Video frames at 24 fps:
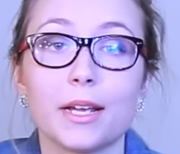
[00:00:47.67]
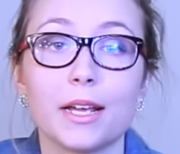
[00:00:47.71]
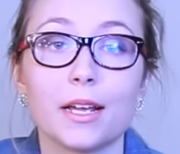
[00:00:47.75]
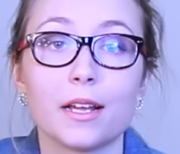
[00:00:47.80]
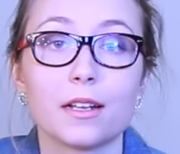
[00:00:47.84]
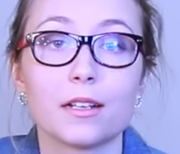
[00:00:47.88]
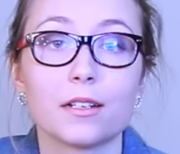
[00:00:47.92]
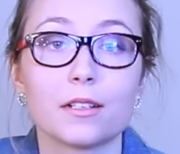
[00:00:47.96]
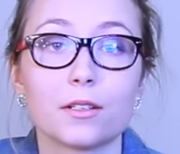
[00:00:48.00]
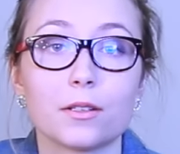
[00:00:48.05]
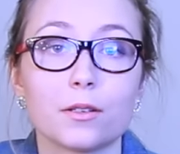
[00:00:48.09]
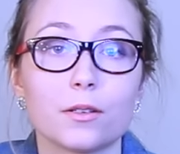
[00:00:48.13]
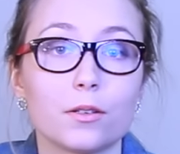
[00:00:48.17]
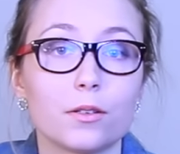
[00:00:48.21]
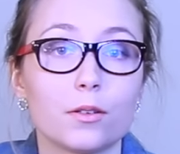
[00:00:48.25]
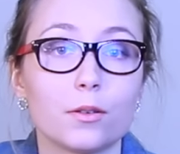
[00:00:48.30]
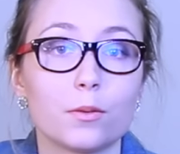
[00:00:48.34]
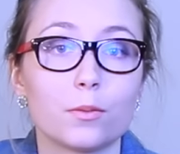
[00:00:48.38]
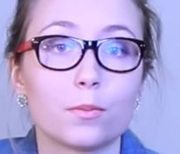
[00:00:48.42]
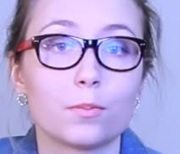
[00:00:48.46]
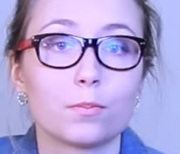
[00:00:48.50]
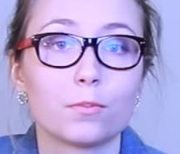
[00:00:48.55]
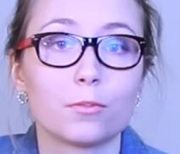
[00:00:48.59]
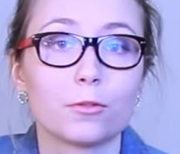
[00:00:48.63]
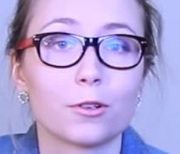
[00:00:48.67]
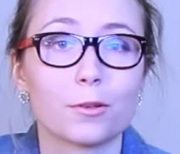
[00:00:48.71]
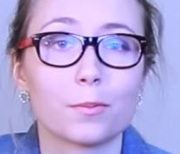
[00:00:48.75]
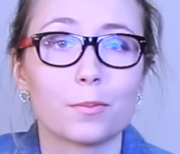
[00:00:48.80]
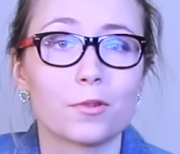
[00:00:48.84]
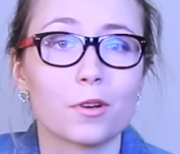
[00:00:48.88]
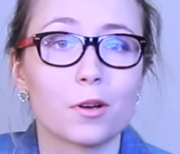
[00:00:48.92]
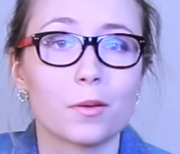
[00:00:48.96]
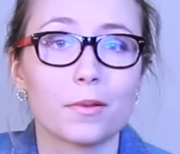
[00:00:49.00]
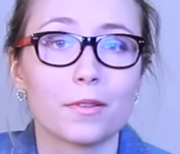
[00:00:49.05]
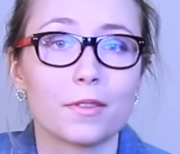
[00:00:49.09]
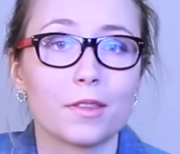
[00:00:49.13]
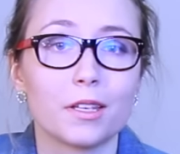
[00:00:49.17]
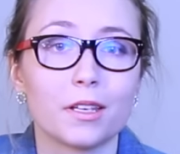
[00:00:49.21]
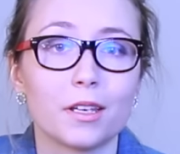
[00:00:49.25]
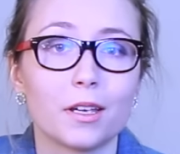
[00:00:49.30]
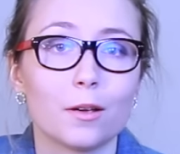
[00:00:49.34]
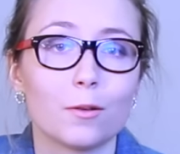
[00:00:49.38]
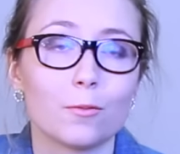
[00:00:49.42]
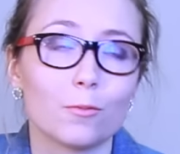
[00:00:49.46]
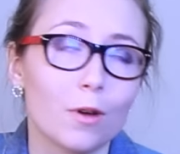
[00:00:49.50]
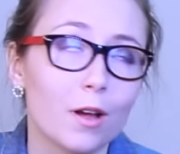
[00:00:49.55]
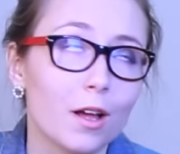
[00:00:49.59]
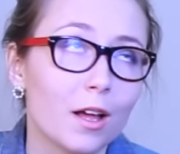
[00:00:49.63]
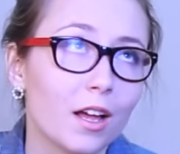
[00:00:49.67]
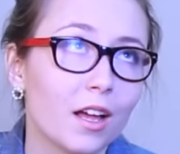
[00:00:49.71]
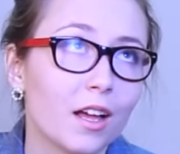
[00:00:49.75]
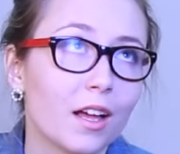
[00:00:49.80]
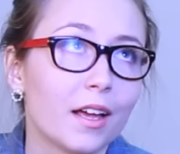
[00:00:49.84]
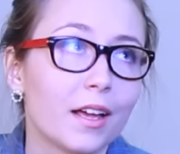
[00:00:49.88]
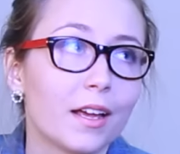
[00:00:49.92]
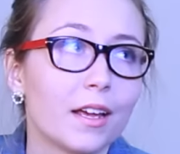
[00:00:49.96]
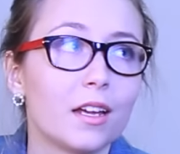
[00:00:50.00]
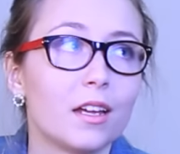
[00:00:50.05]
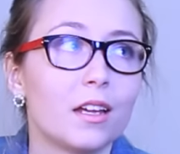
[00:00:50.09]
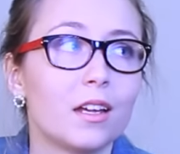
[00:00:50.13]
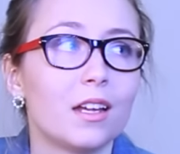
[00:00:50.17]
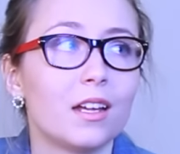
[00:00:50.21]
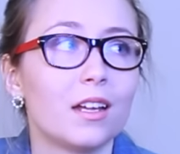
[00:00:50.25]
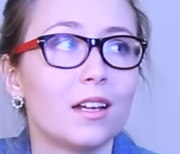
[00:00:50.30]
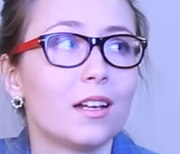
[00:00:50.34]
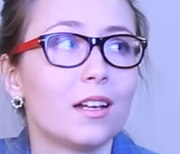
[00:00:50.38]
And you are probably thinking, why?